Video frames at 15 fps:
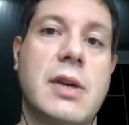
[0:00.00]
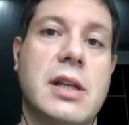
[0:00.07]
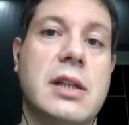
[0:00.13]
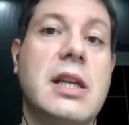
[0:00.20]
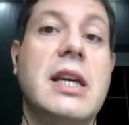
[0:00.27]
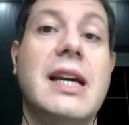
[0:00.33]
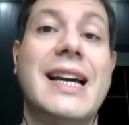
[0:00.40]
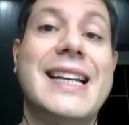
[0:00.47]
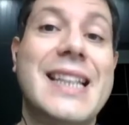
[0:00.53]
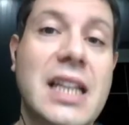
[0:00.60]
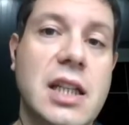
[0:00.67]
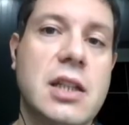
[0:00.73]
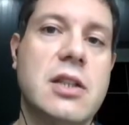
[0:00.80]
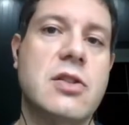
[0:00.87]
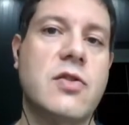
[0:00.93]
and key
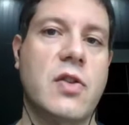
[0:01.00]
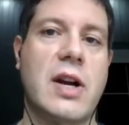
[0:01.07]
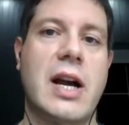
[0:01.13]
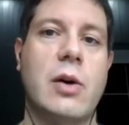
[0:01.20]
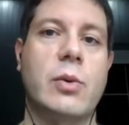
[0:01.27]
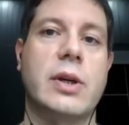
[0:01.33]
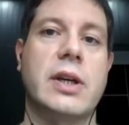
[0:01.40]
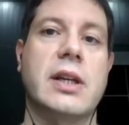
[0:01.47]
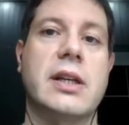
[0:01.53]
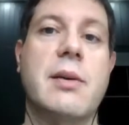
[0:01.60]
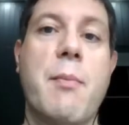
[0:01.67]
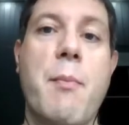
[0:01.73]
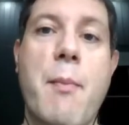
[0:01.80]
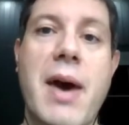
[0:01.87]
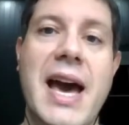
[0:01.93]
ideas for how we can
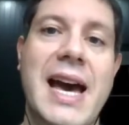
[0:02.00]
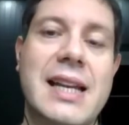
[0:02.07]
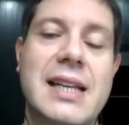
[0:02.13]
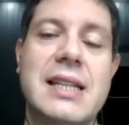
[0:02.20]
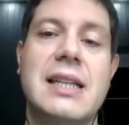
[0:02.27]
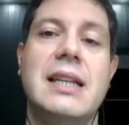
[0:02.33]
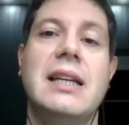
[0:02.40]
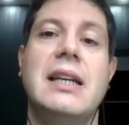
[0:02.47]
combat